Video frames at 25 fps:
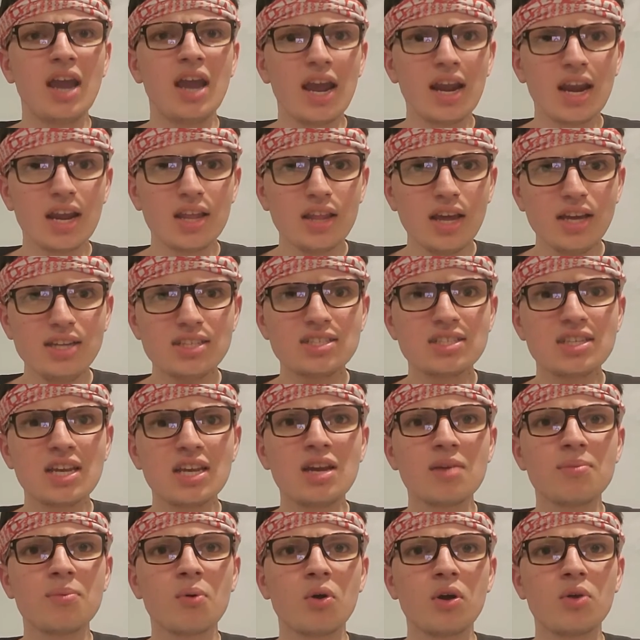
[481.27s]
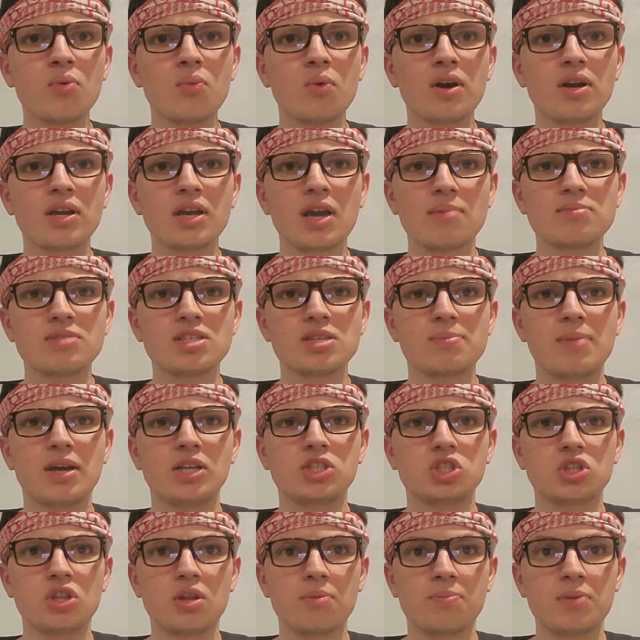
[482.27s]
And I'd like to take a point when it comes to
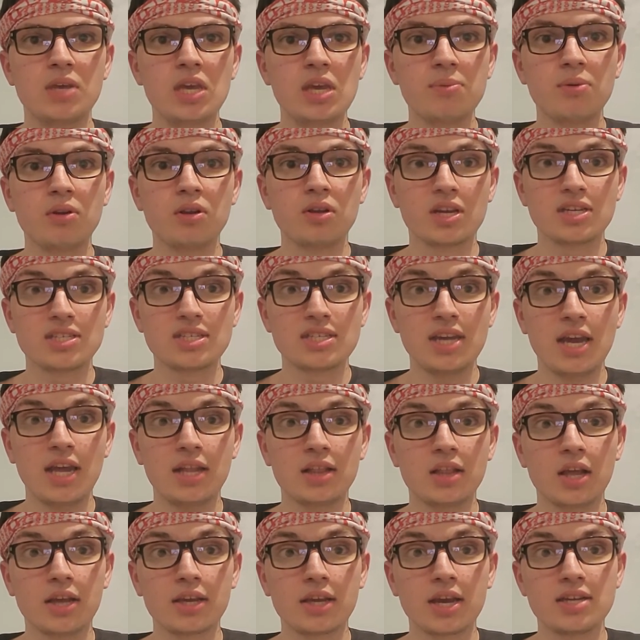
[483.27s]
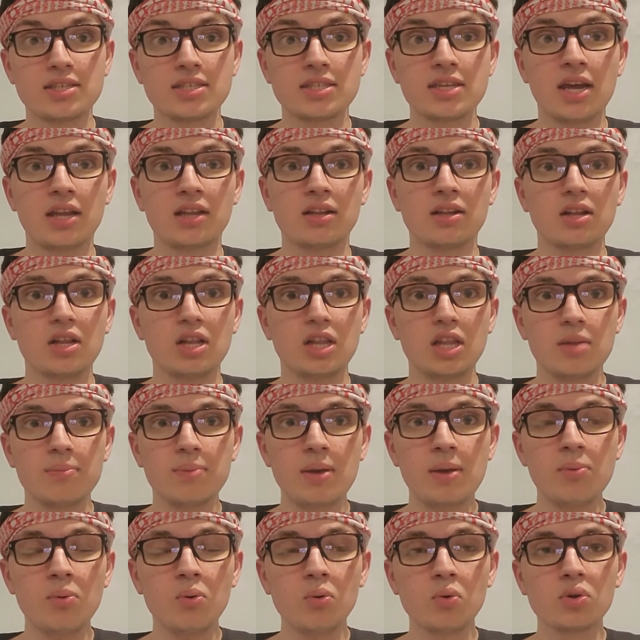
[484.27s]
mention the people, because again, like I said, the
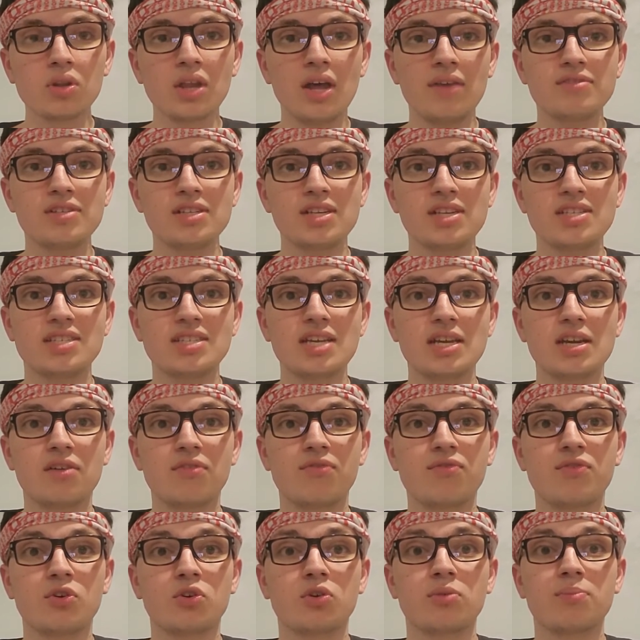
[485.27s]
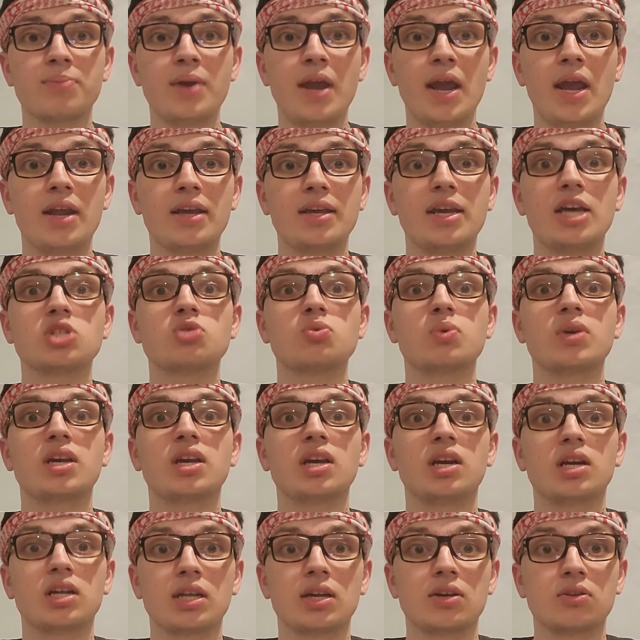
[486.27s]
people were left in a state of fear and panic, as we
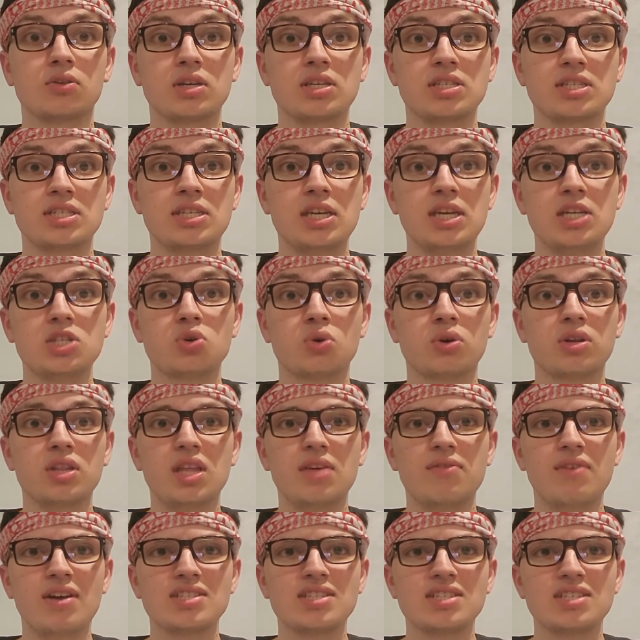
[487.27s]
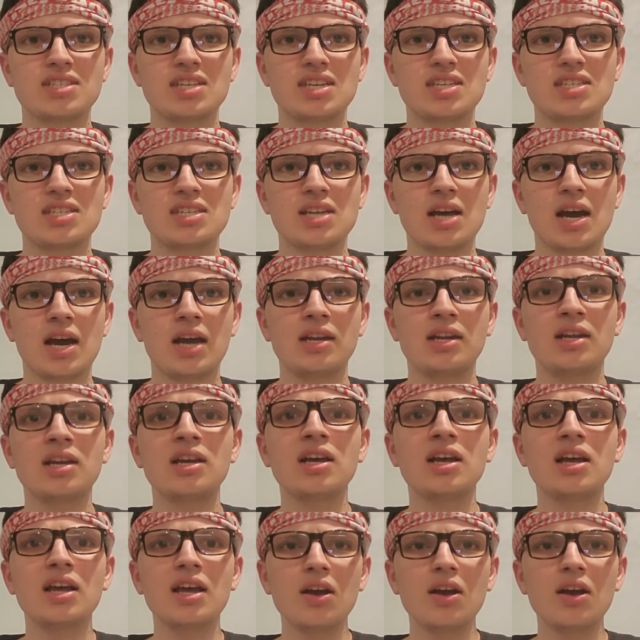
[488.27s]
can clearly see during the events of Season 9,